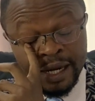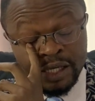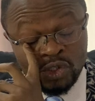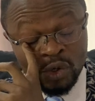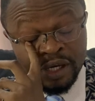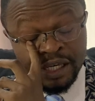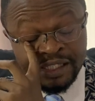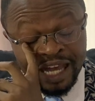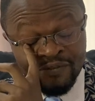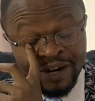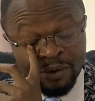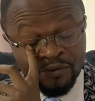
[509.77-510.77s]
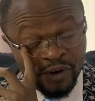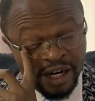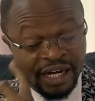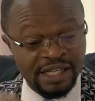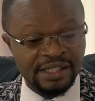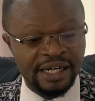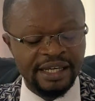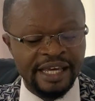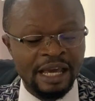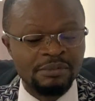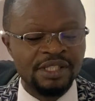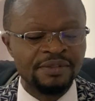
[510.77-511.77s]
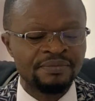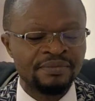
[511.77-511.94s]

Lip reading: and so he is available for the next 3 games